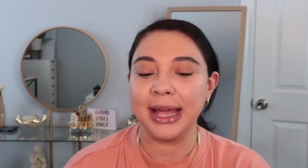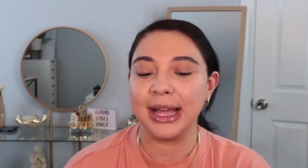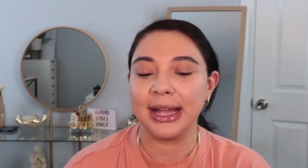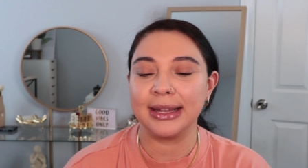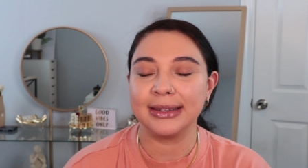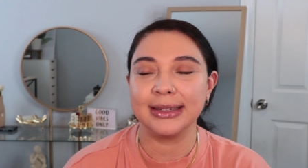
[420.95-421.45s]

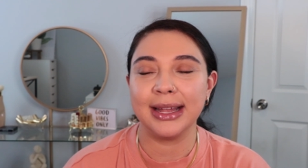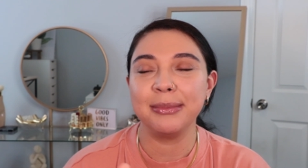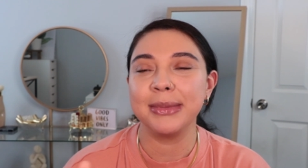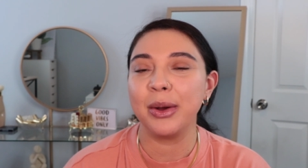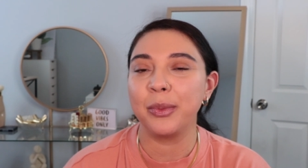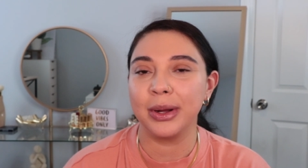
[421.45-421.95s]
not I'm
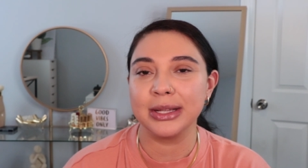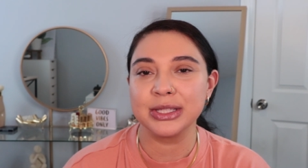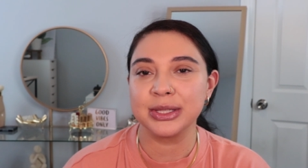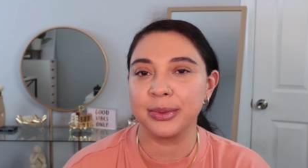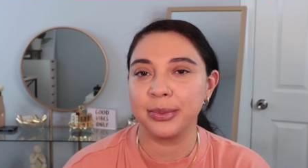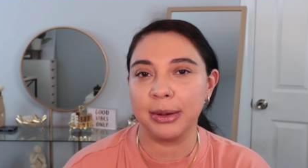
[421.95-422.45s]
not one
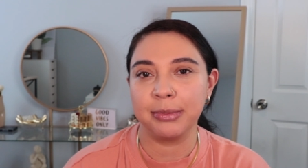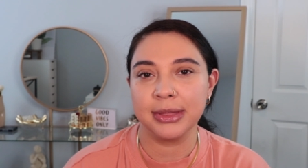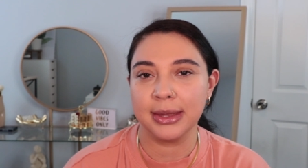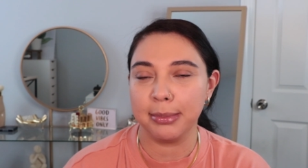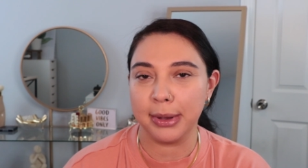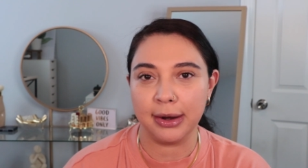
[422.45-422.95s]
to reap
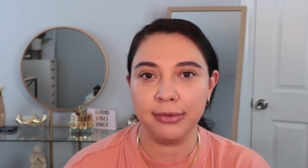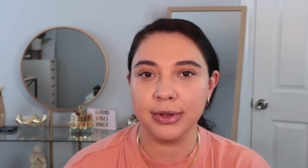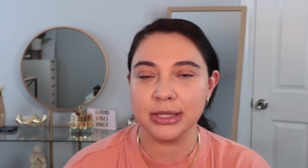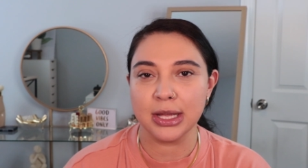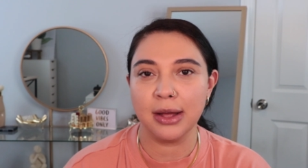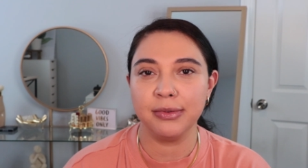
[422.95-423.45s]
the
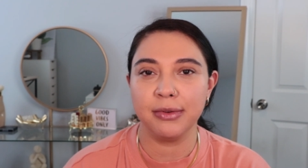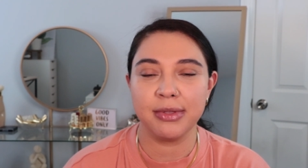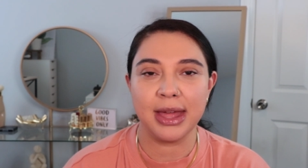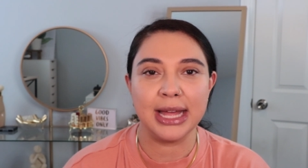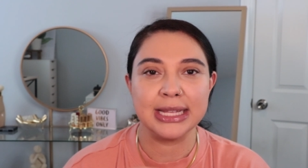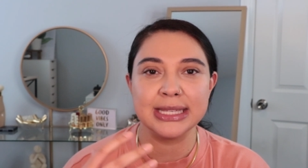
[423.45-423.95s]
benefits off of
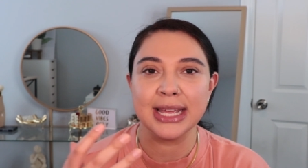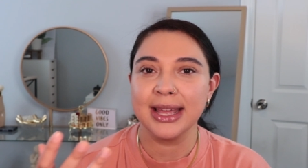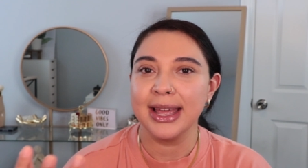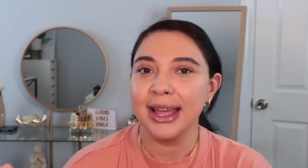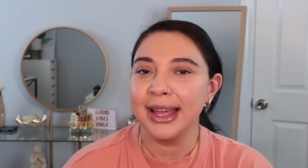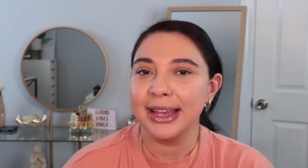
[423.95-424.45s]
that.
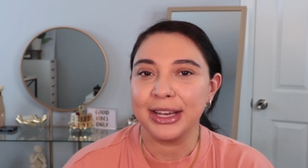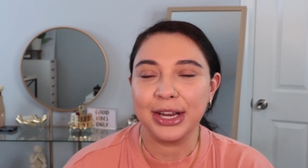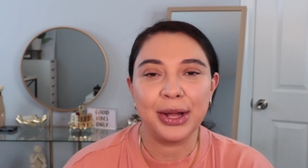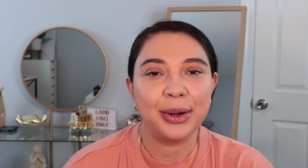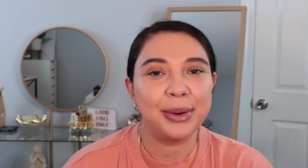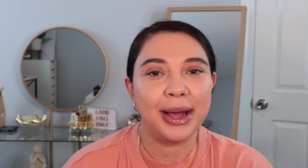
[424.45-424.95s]
You
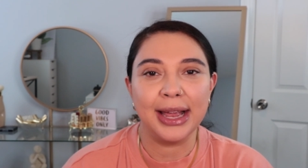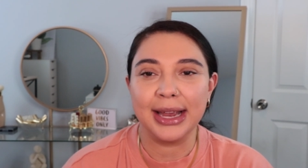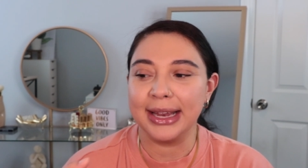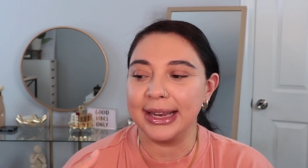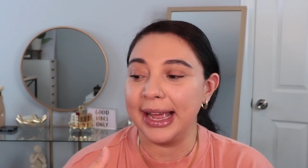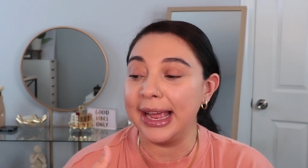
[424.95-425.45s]
know,
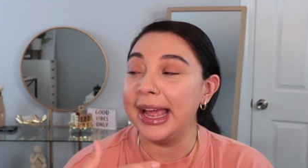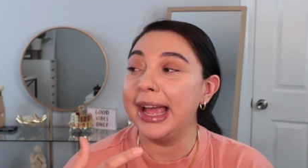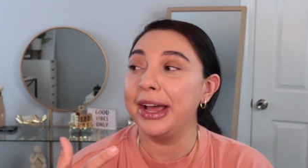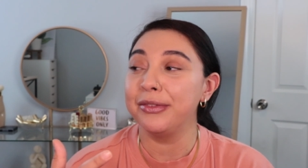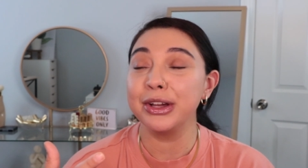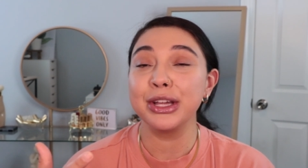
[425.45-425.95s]
I I
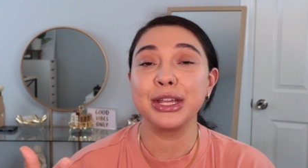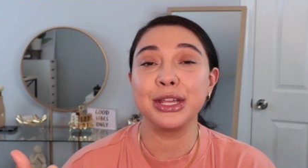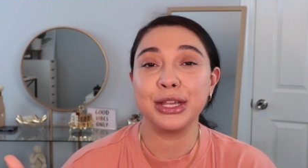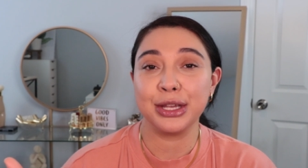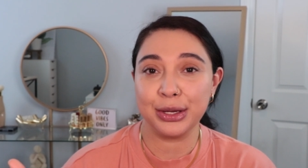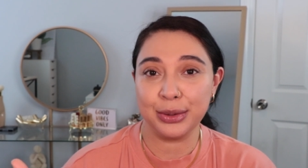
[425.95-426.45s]
have a
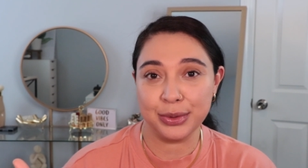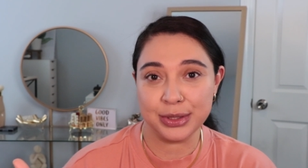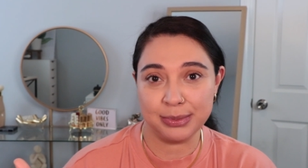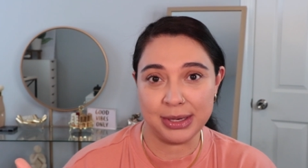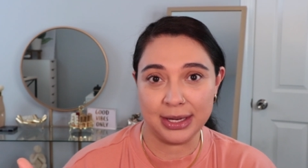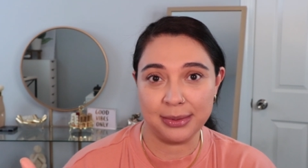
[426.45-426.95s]
huge
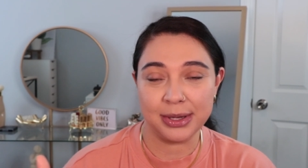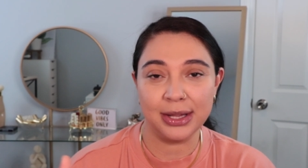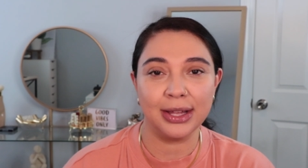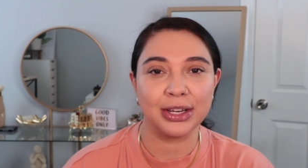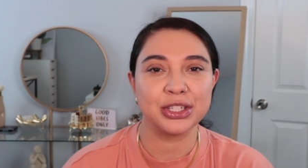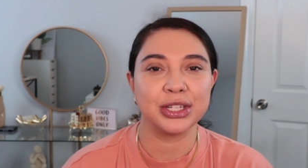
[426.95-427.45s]
makeup
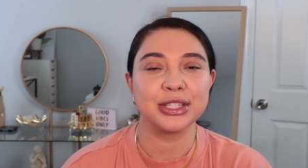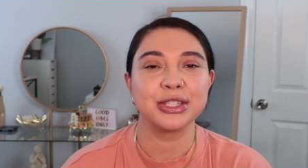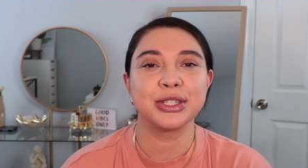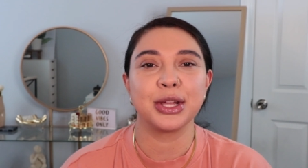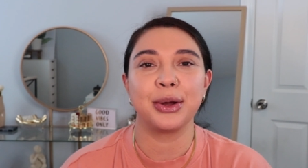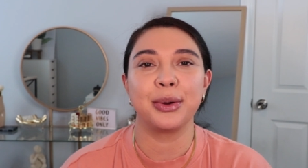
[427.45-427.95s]
collection,
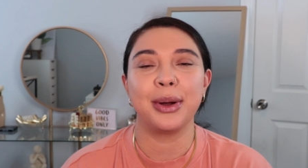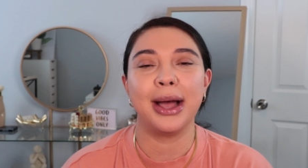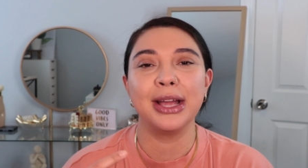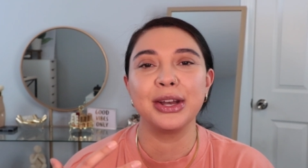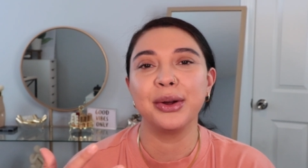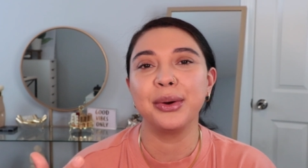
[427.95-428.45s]
so
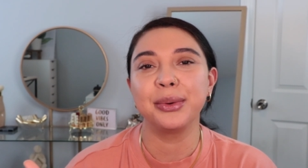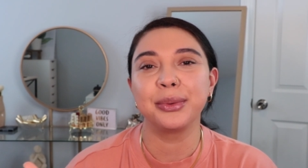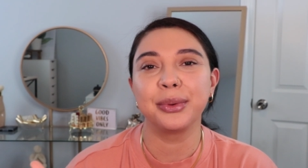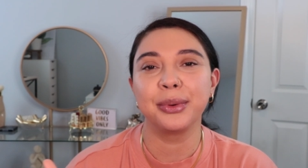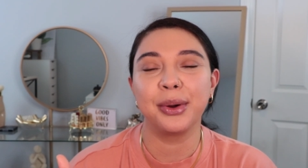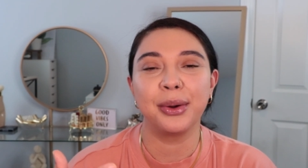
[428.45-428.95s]
I don't
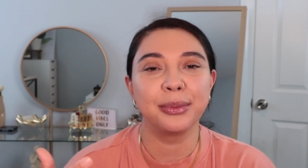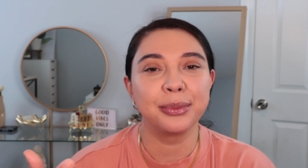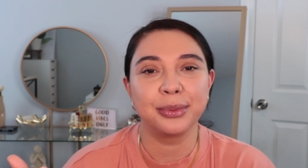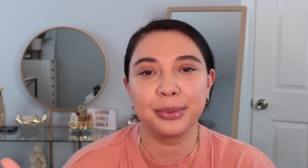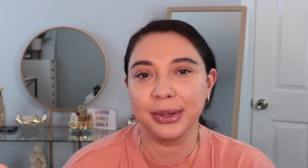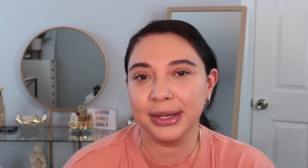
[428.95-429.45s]

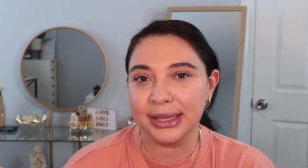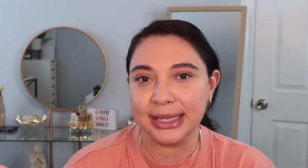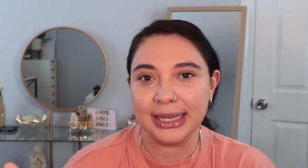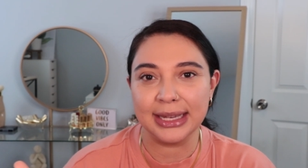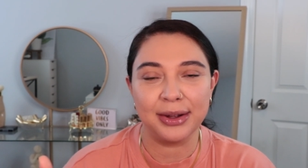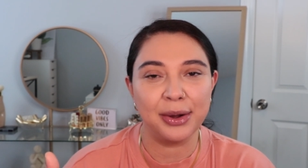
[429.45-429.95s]

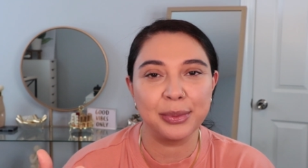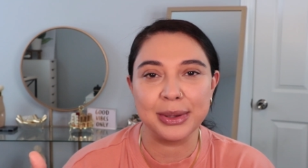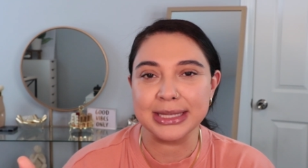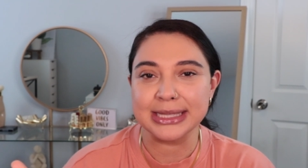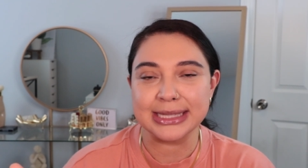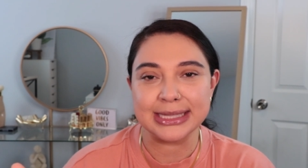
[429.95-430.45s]
really
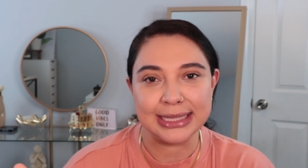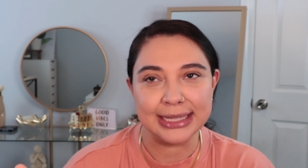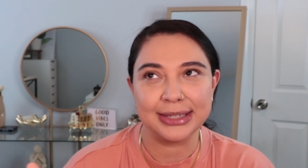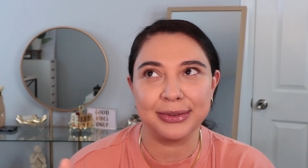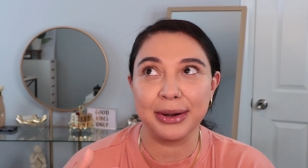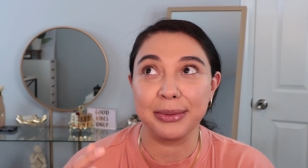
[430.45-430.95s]
always
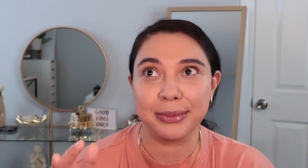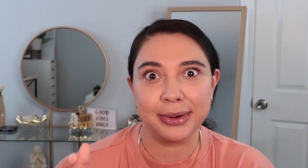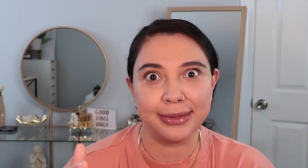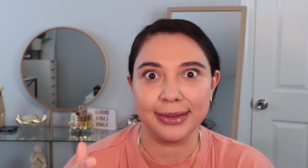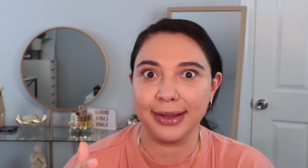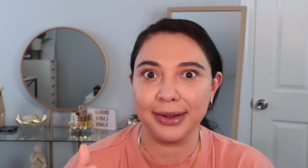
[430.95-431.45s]
stick or I
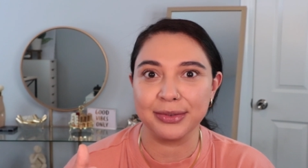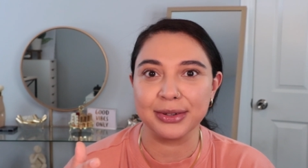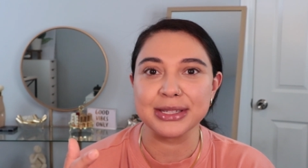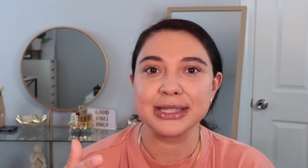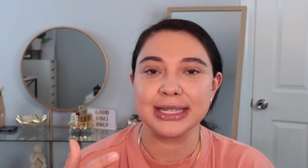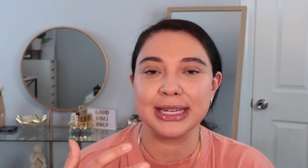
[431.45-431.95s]
rarely ever
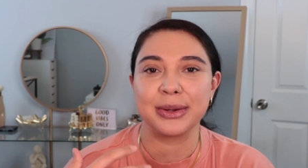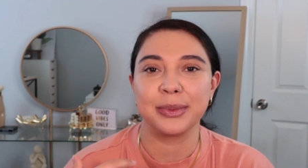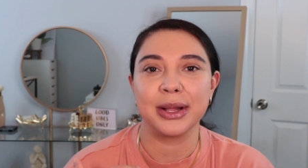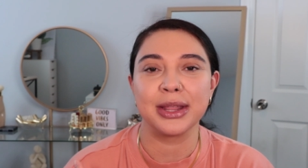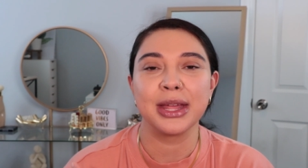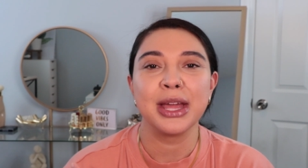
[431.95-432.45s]
stick
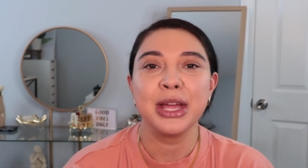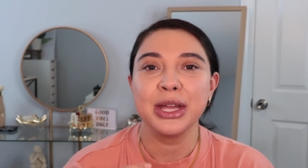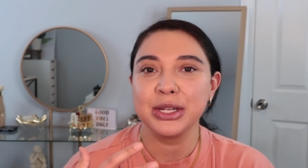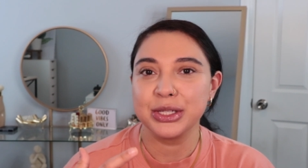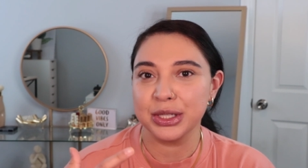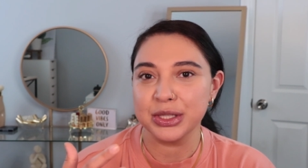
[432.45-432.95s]
with
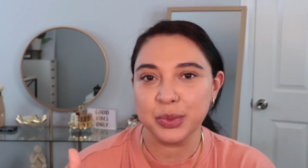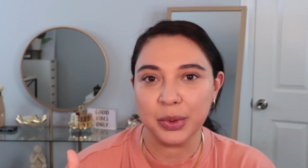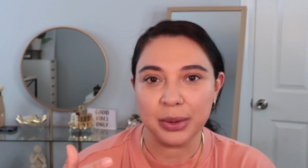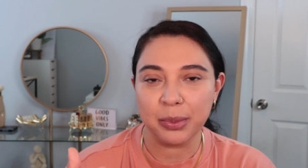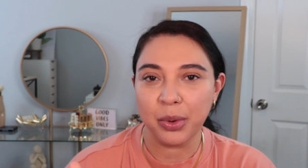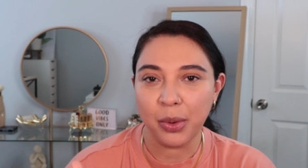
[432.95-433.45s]
just
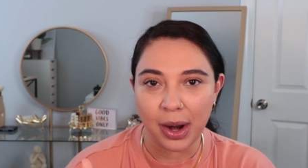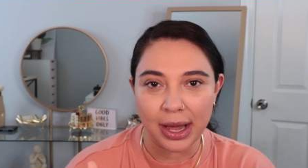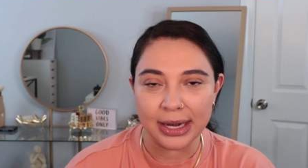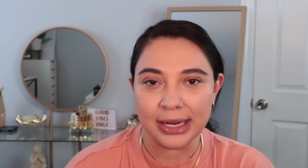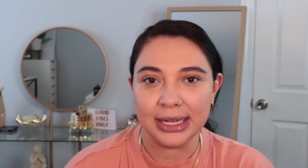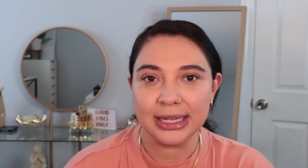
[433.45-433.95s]
one
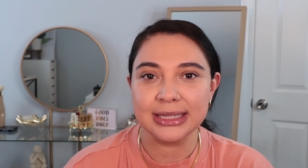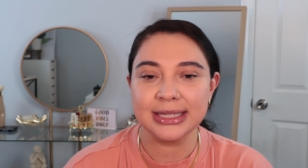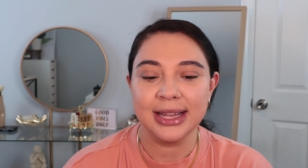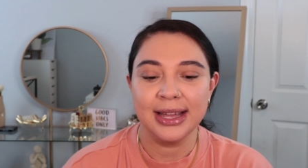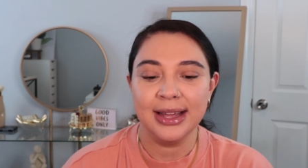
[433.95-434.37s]
product